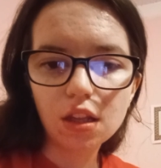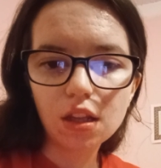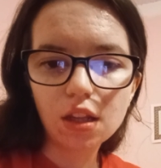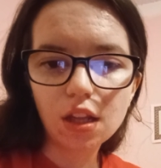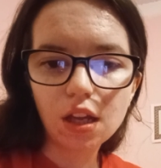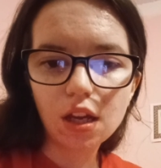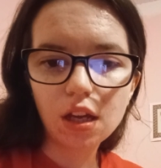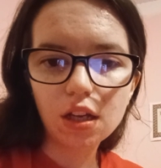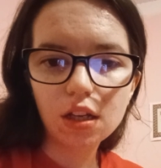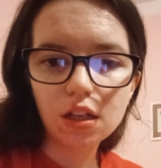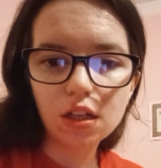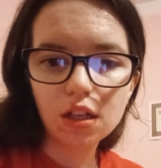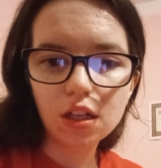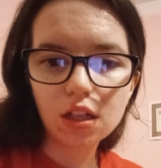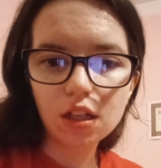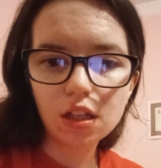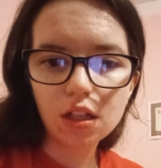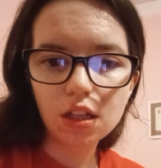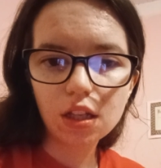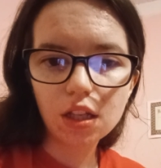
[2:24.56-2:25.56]
like
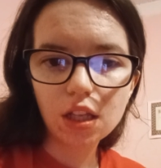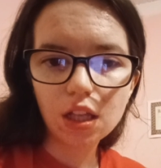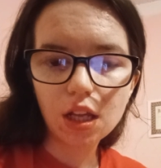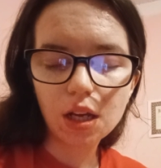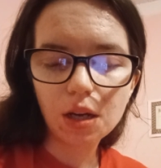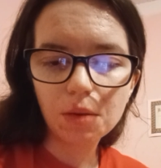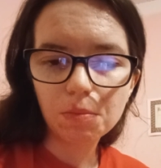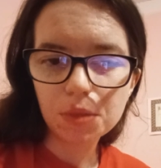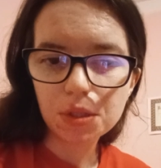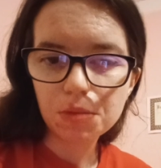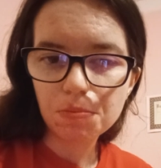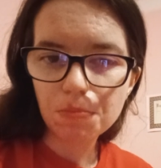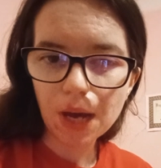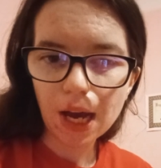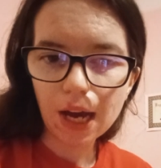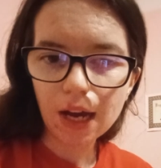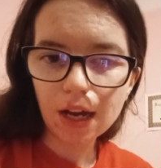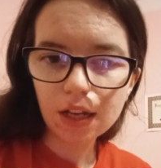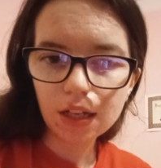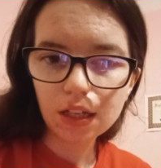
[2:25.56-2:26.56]
comes
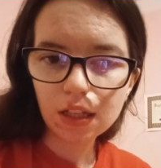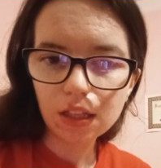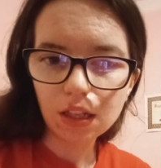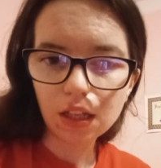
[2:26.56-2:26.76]
back,